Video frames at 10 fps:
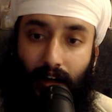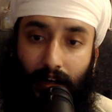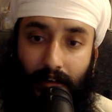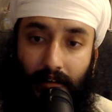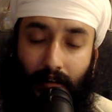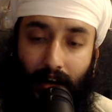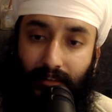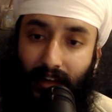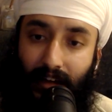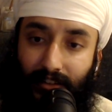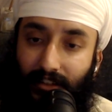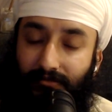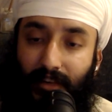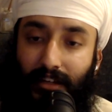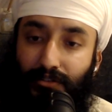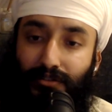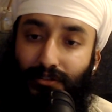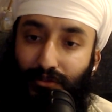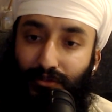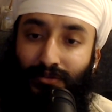uh, and now they've made you the
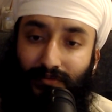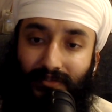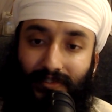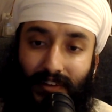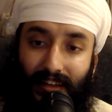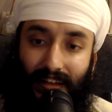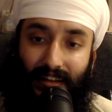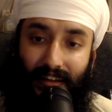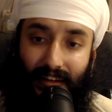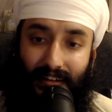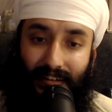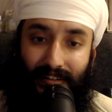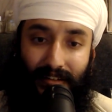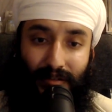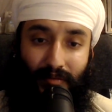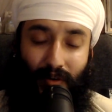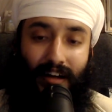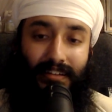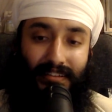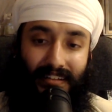Guru. Um,
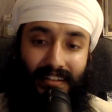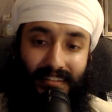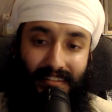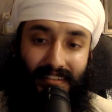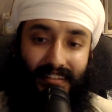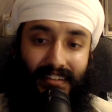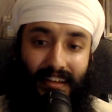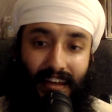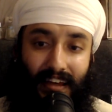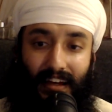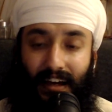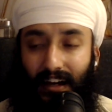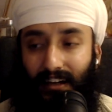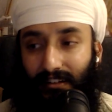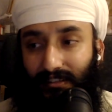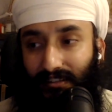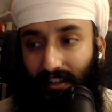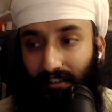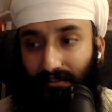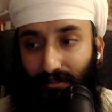why is this? And
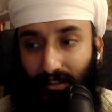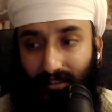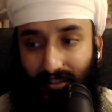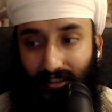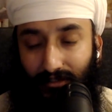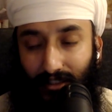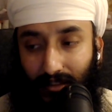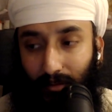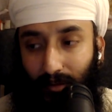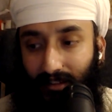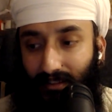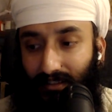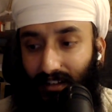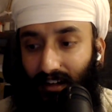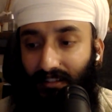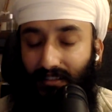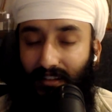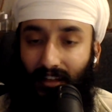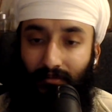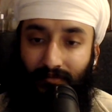Sadhguru Angad Dev Sachipachaji asks
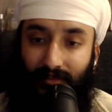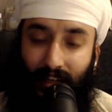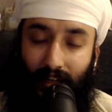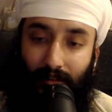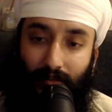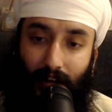them that